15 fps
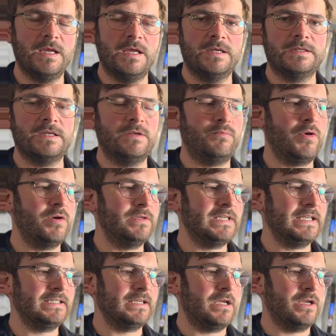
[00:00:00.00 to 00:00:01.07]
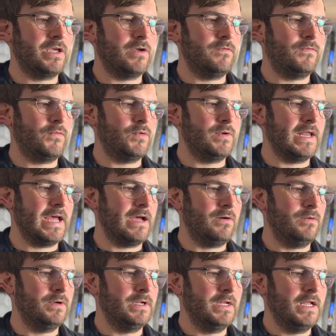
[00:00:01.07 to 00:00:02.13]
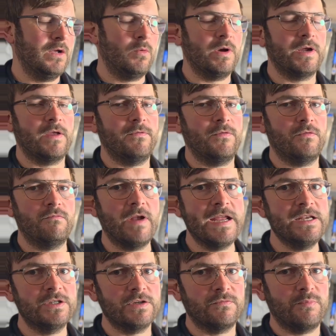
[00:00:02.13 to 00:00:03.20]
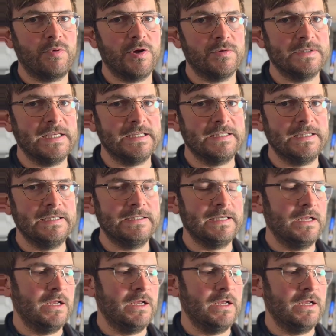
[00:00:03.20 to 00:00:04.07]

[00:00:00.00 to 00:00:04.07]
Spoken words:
So the process I go through now, well, I go through a range of processes.